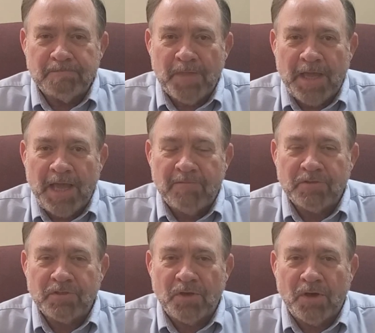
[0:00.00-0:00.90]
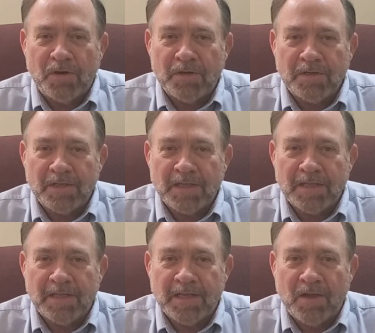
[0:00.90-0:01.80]
They have a song
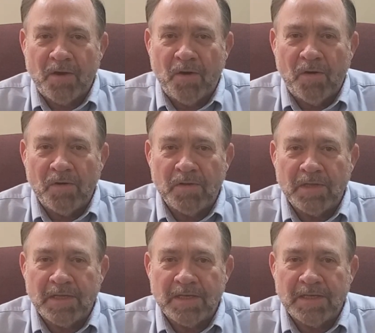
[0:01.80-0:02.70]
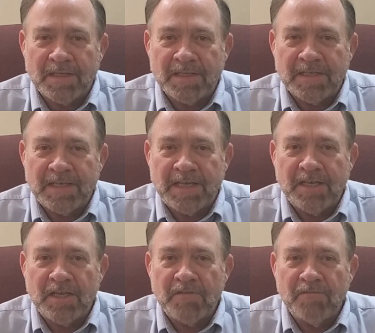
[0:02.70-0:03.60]
that they call An
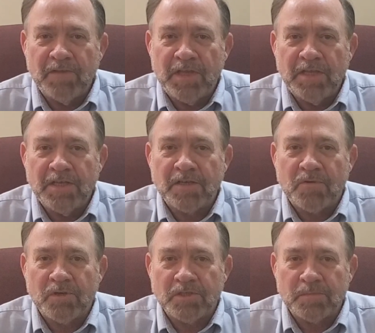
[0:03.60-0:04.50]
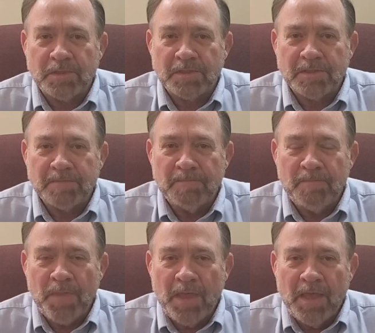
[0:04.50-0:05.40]
Inconvenient Christmas.
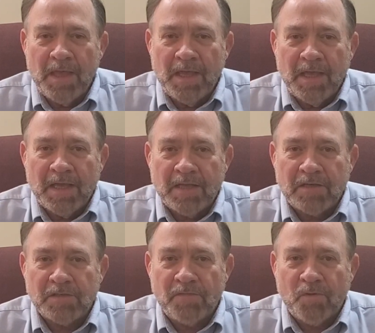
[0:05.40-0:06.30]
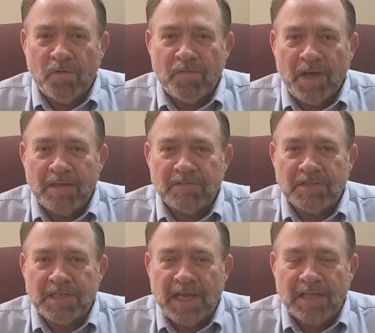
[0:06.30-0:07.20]
And there's 4 or 5
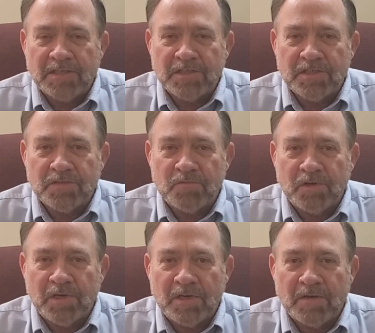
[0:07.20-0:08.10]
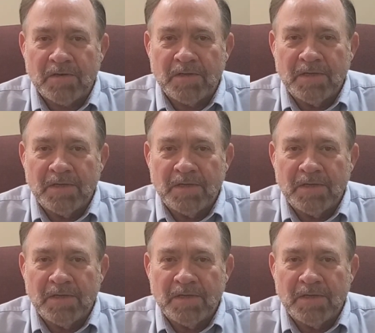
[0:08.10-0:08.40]
stanzas where